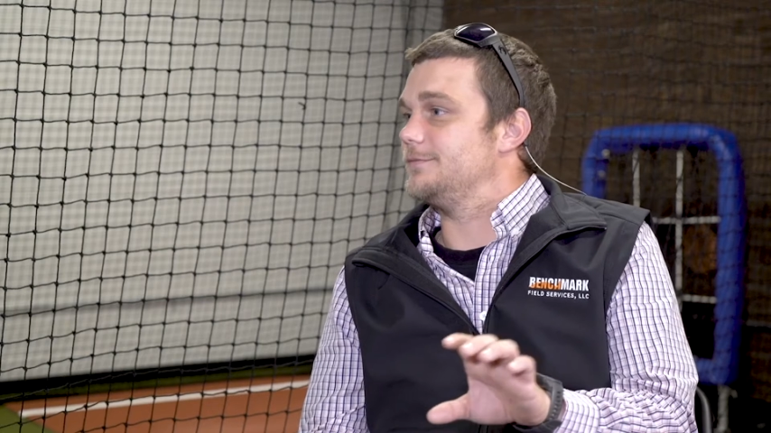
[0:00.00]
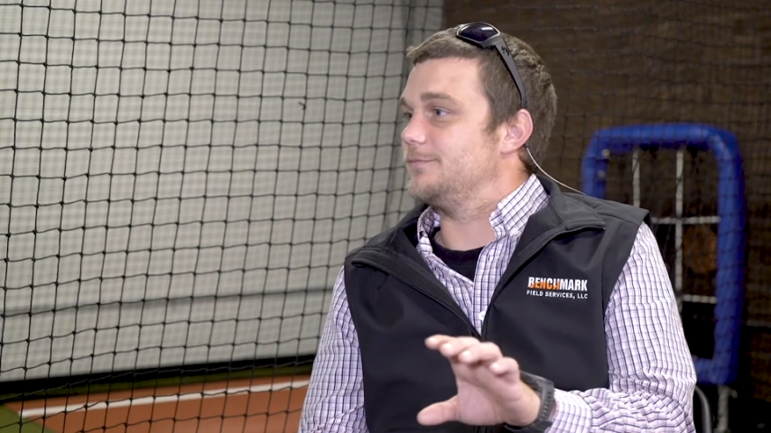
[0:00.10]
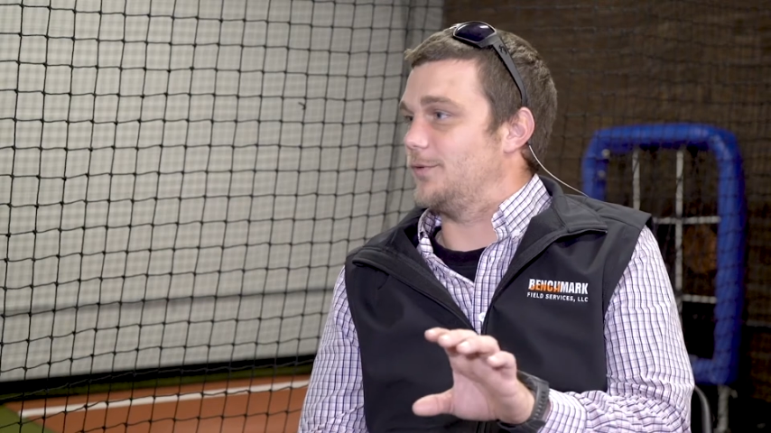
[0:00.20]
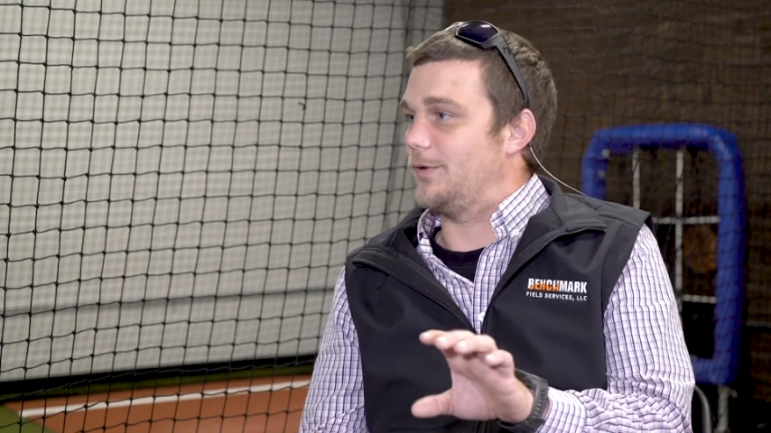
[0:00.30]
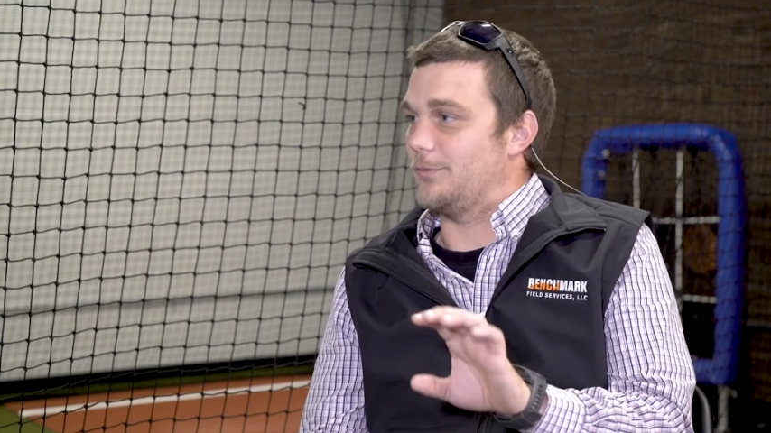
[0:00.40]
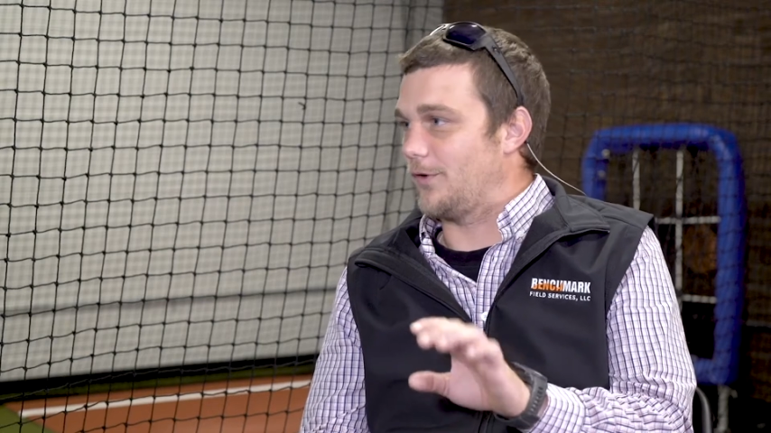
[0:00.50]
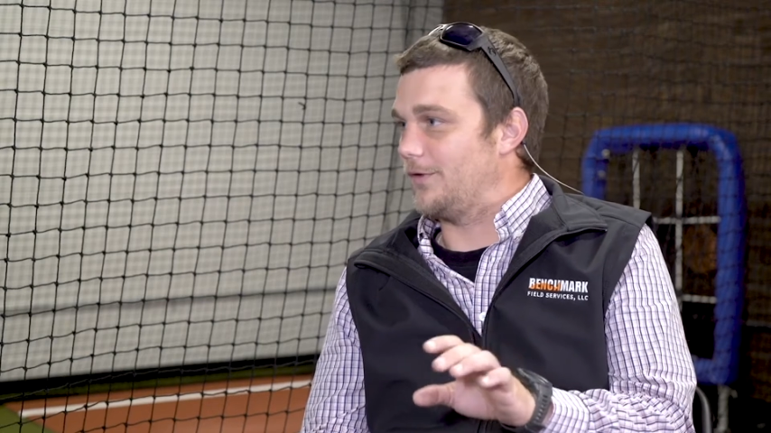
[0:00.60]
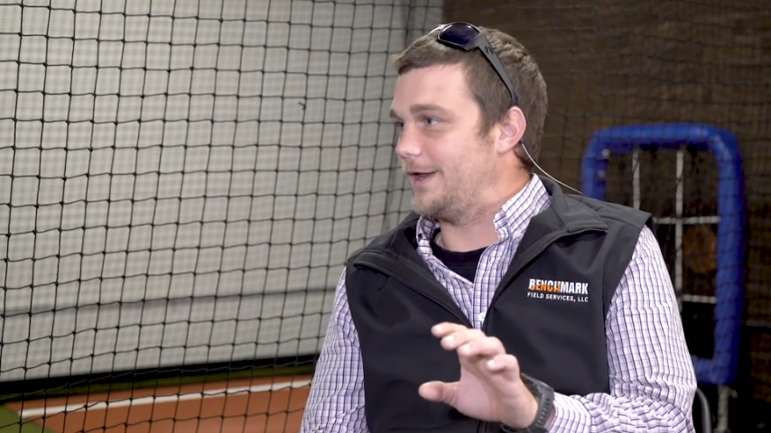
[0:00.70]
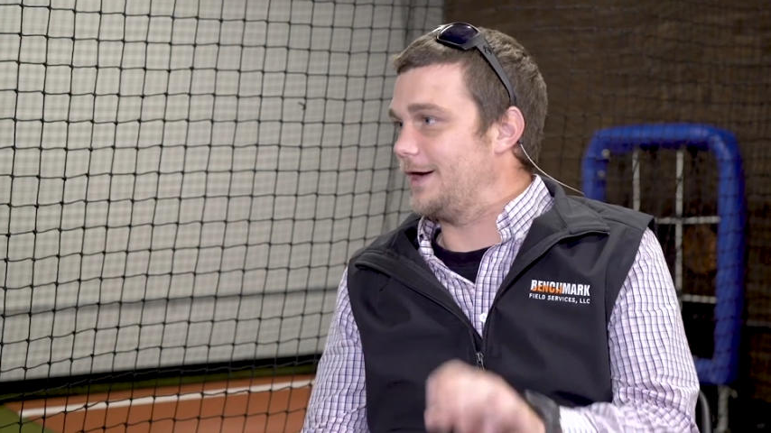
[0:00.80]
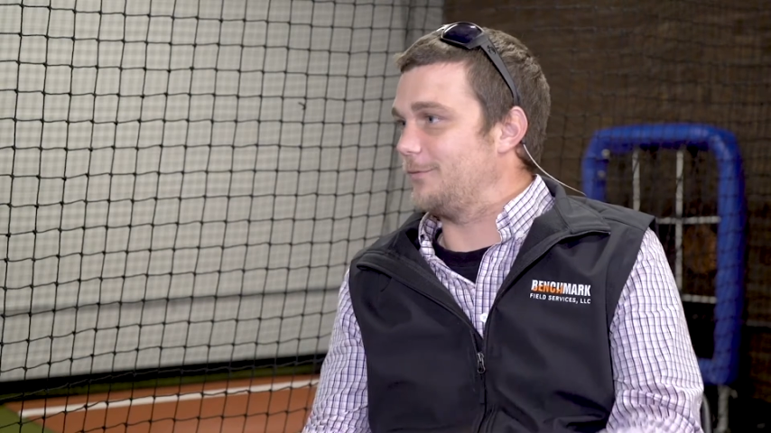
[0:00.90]
when we roll
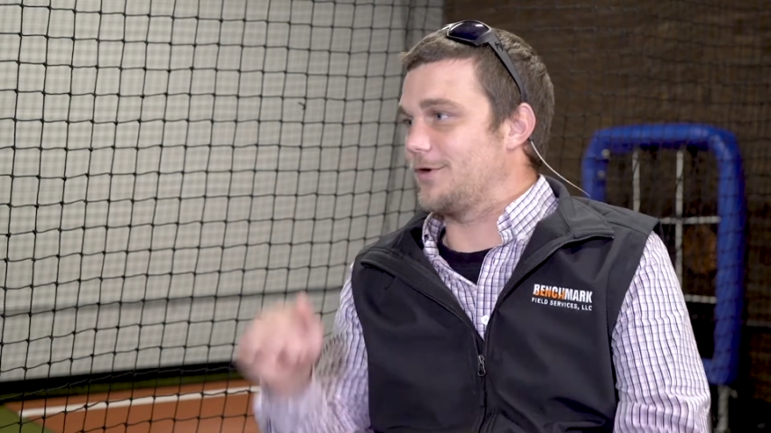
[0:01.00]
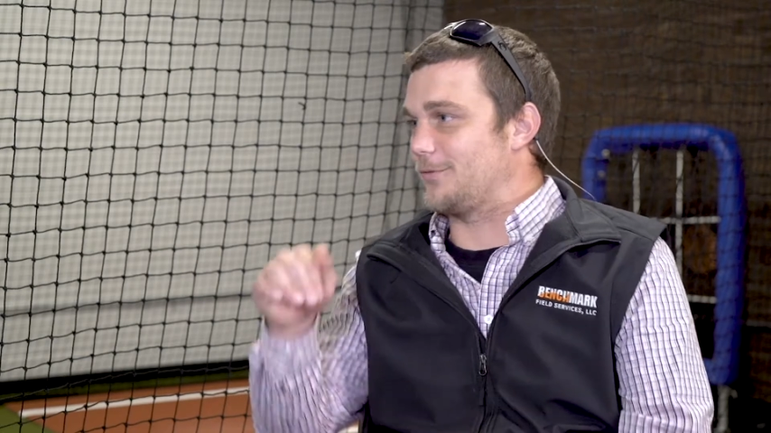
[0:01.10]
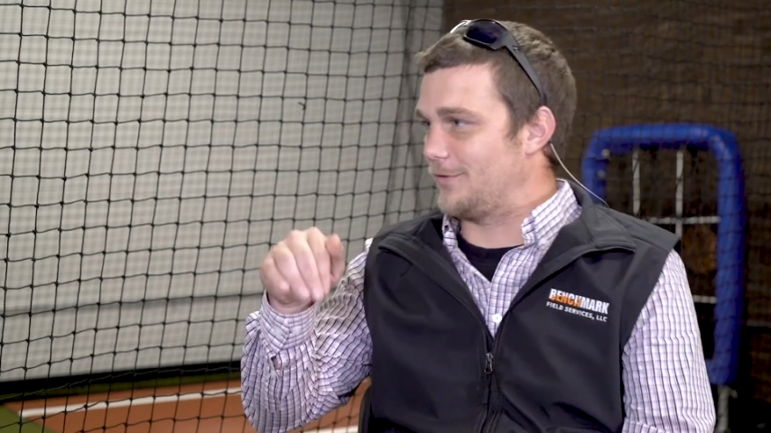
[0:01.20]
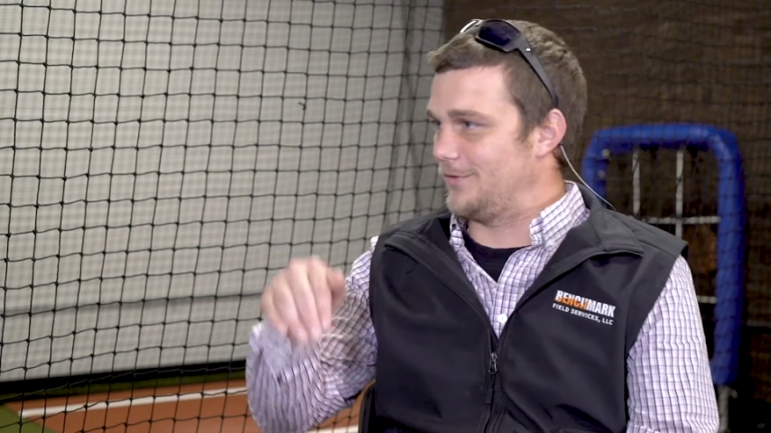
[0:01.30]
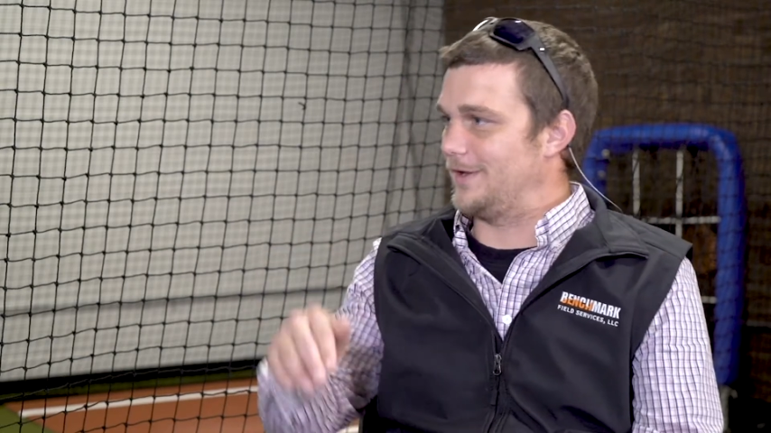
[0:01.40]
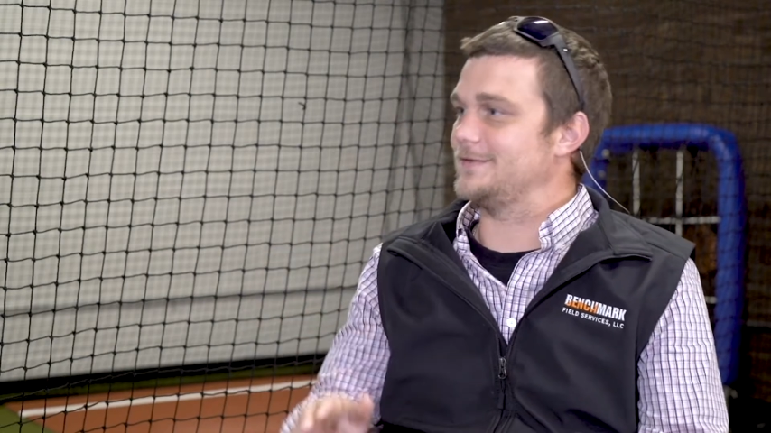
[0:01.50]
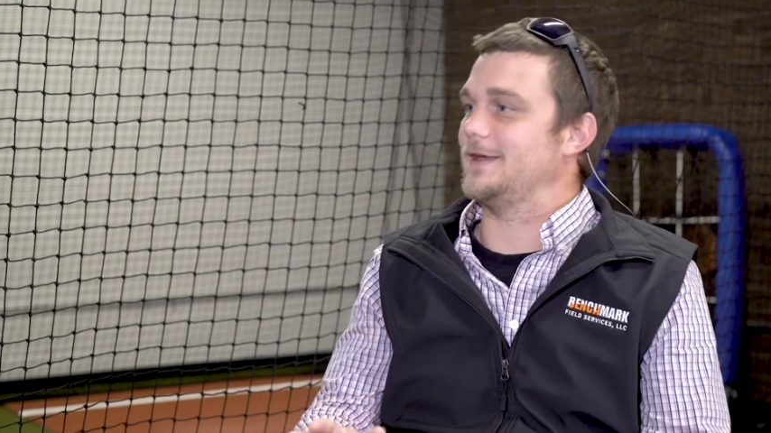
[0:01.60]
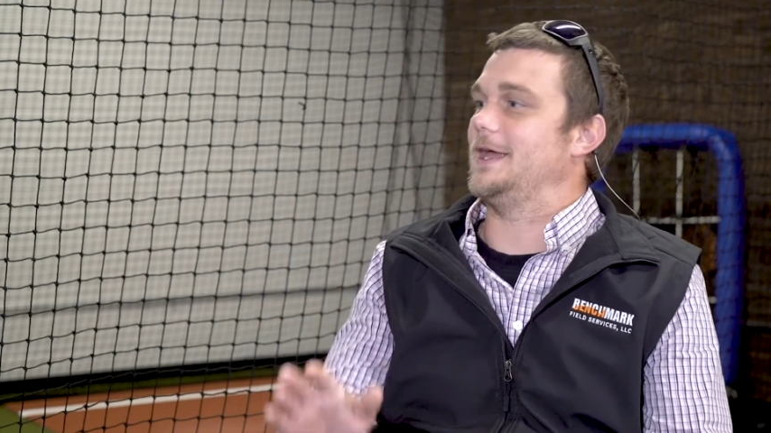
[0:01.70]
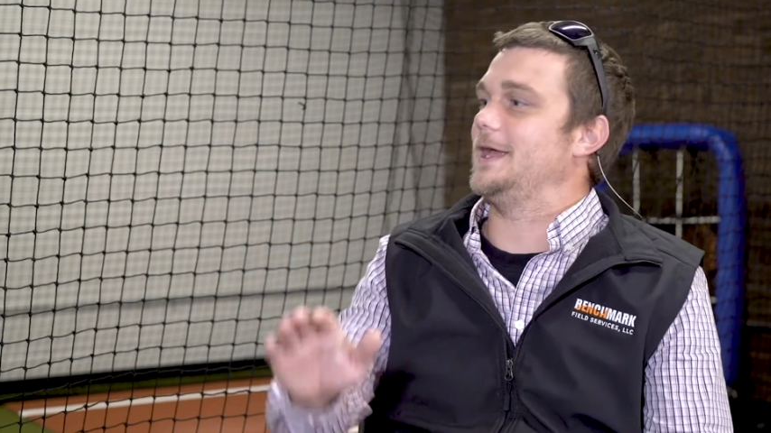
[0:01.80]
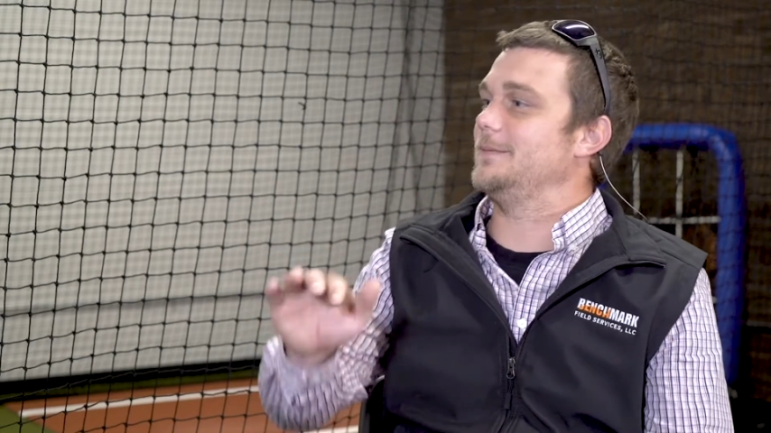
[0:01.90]
it down, we're going to roll that
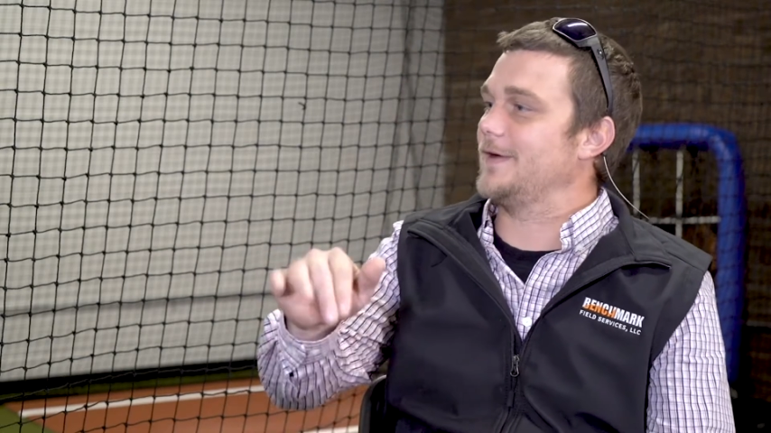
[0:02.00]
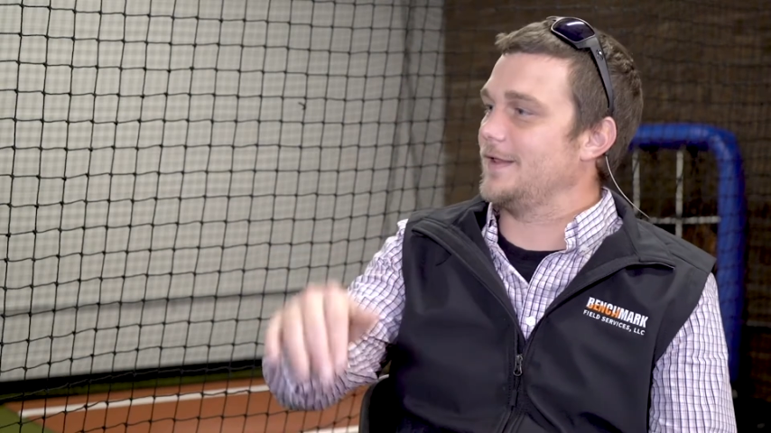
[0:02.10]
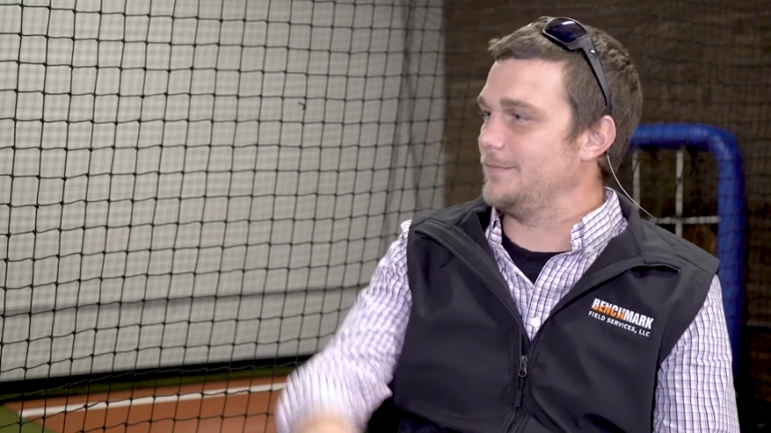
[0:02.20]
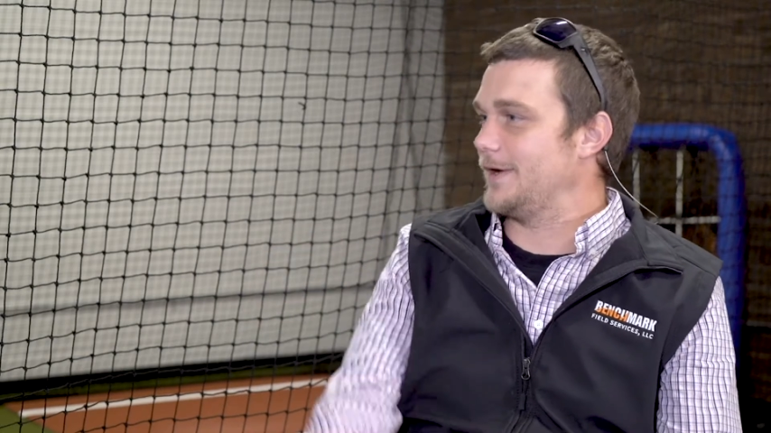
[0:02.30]
same valley